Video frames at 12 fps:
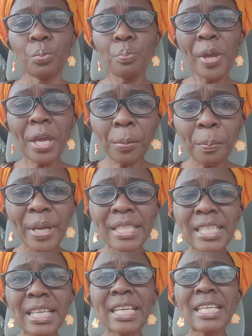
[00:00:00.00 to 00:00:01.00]
Being
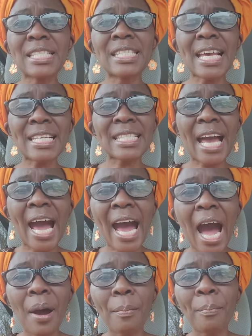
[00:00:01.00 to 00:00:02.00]
petty is just
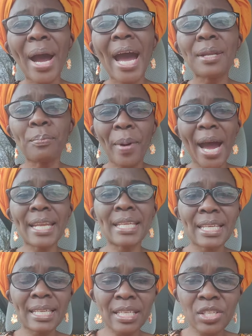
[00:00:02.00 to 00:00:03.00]
a
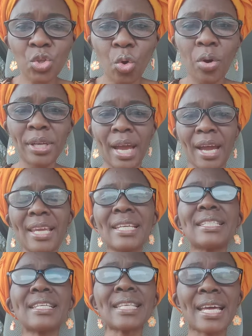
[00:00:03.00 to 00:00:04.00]
bad disorder.
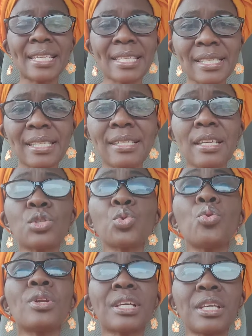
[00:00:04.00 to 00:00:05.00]
It is a disease. It
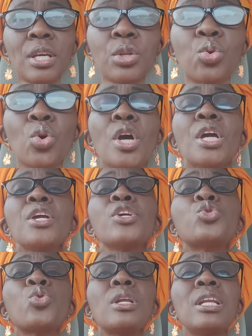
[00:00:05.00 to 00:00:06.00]
will kill you.
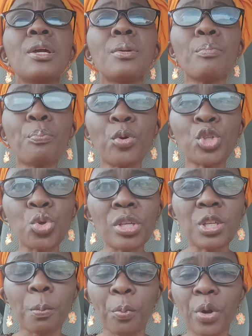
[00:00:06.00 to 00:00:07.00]
It will put you
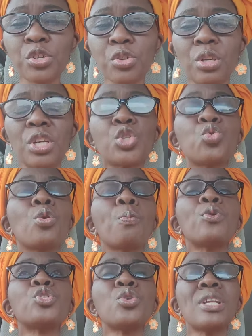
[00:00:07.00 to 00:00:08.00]
in depression. It will
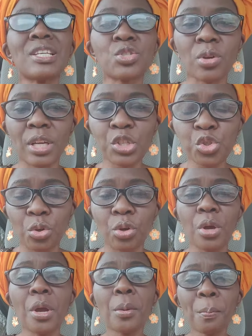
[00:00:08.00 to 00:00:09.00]
put you in isolation.
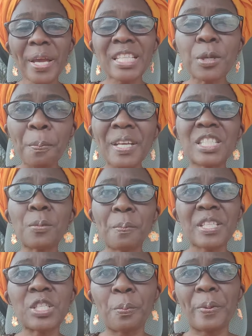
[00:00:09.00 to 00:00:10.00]
Petty, petty,
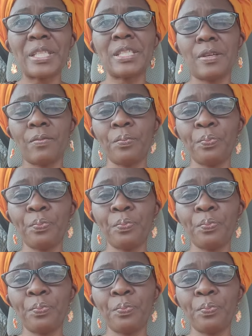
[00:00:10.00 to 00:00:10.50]
petty, petty.